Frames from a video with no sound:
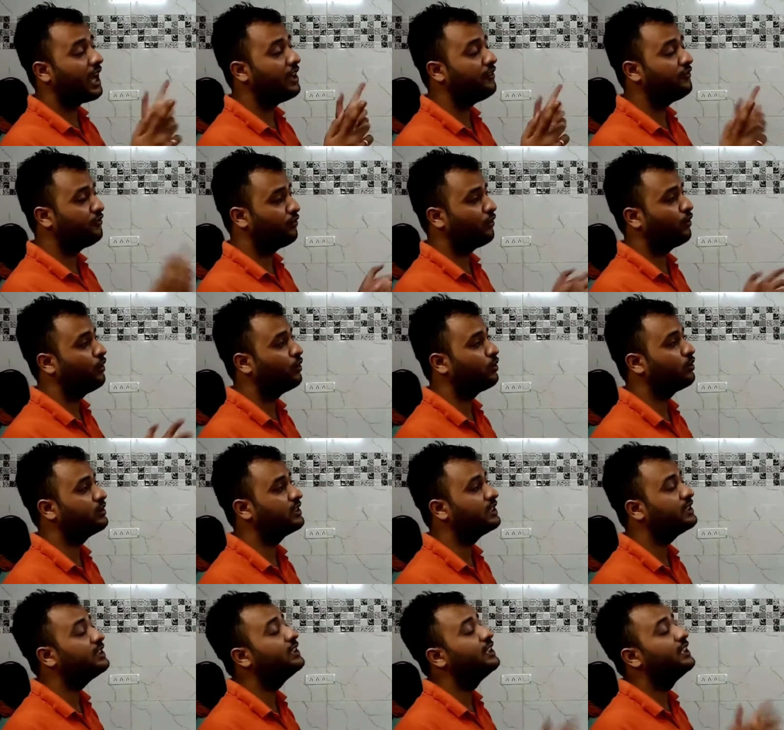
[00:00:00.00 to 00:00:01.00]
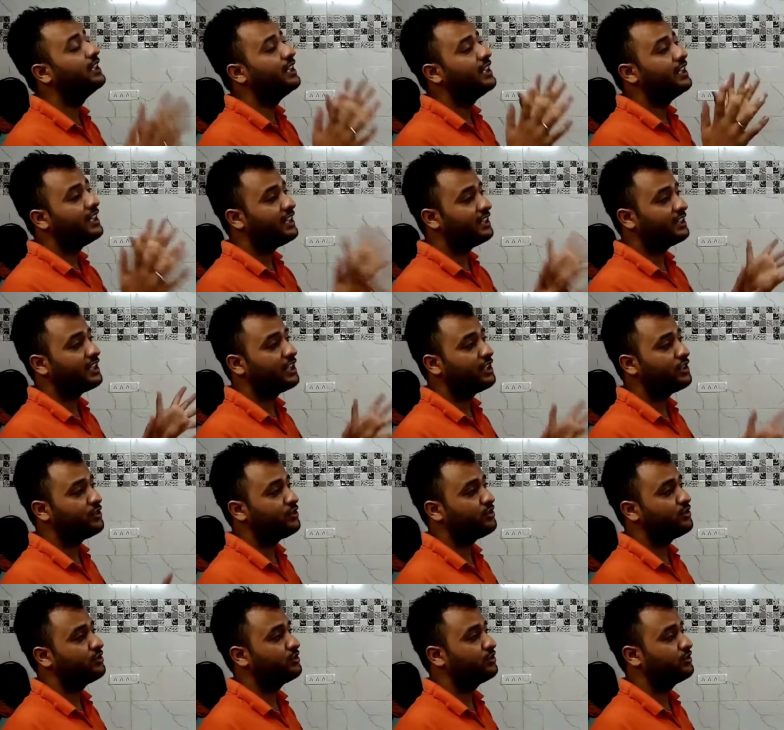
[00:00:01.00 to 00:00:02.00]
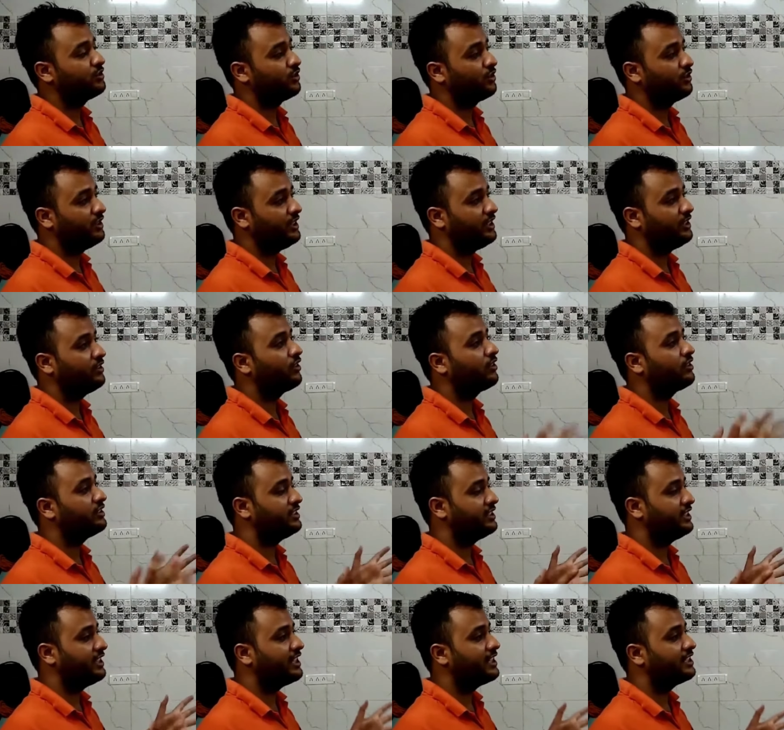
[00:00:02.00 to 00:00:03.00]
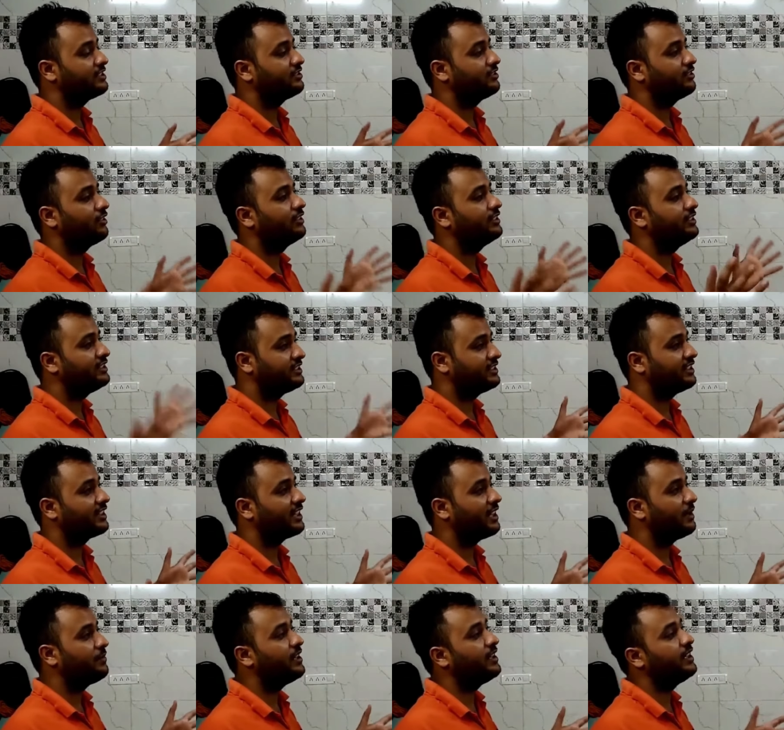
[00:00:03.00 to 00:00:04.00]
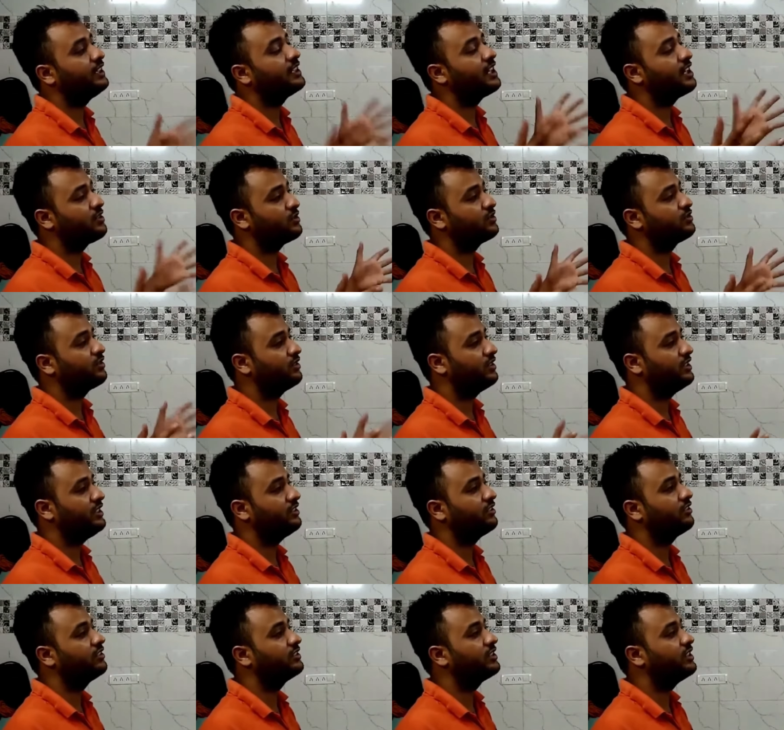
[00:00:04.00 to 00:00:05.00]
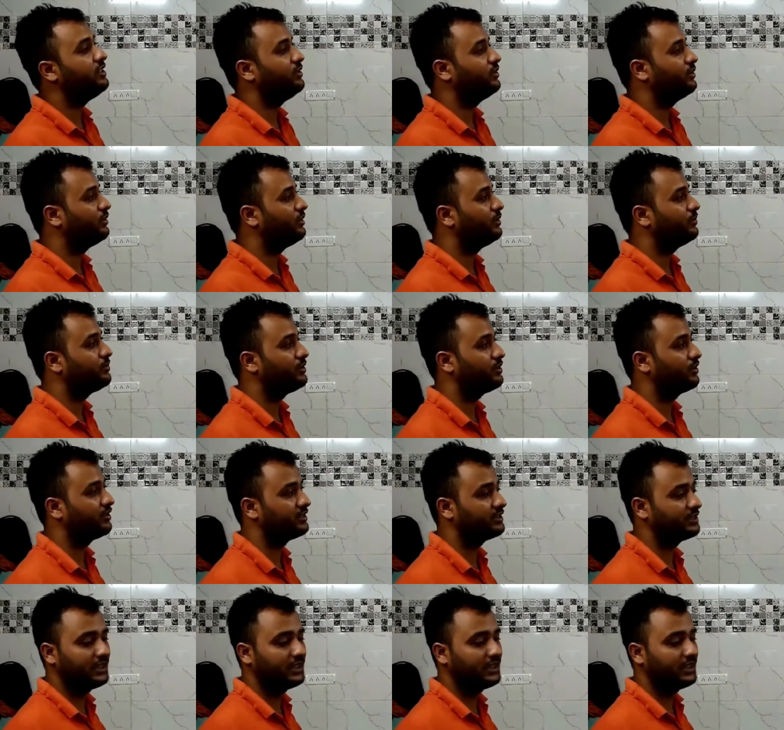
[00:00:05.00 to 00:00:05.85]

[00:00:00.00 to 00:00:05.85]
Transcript: I follow the Hitanshu Soni.js on Instagram and Hitanshu Soni on the YouTube show.